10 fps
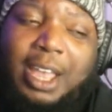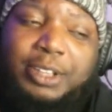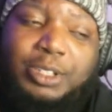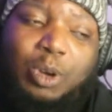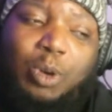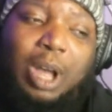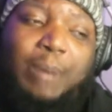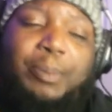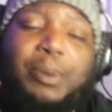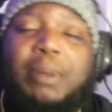So
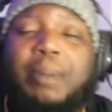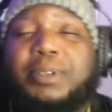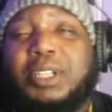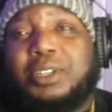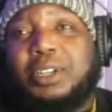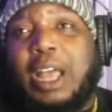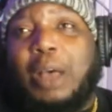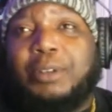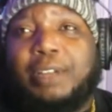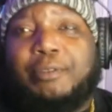I'm going to put my prediction
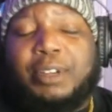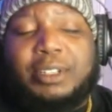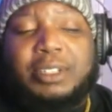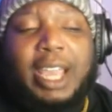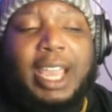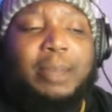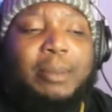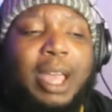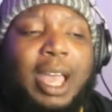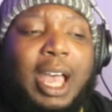out there for this
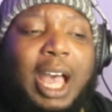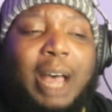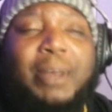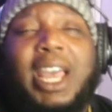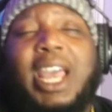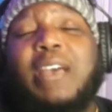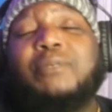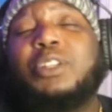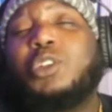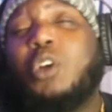game. I'm going to
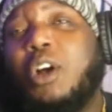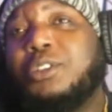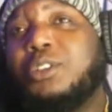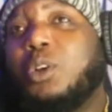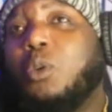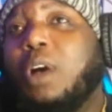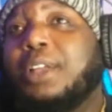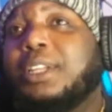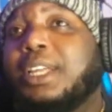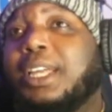have the Chargers go
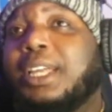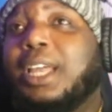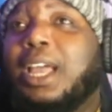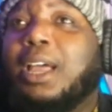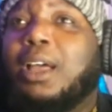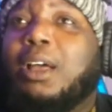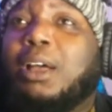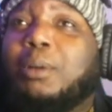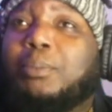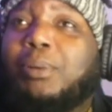out there,
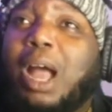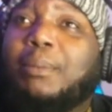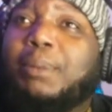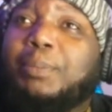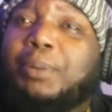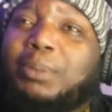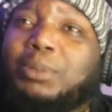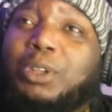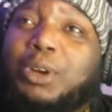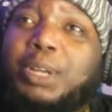probably put
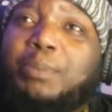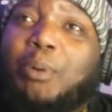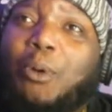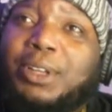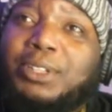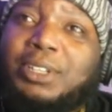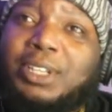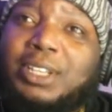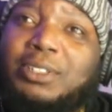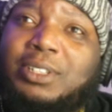up 30 points
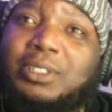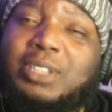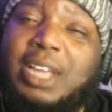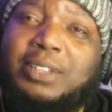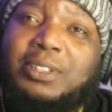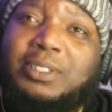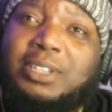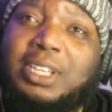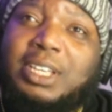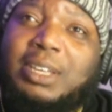against this Texans
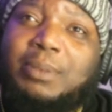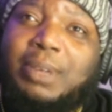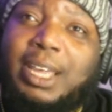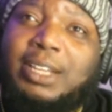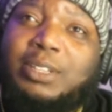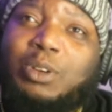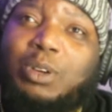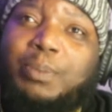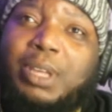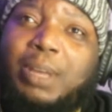team, and it's
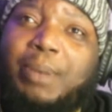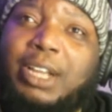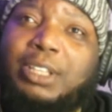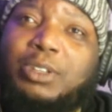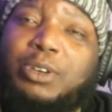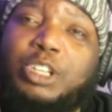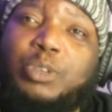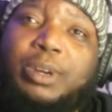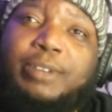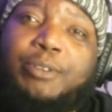going to be about a
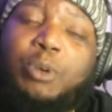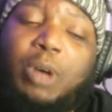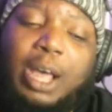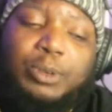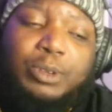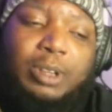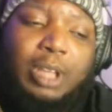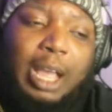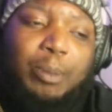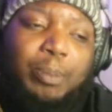30-24
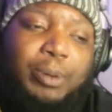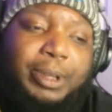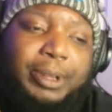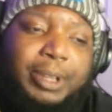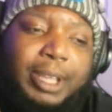output.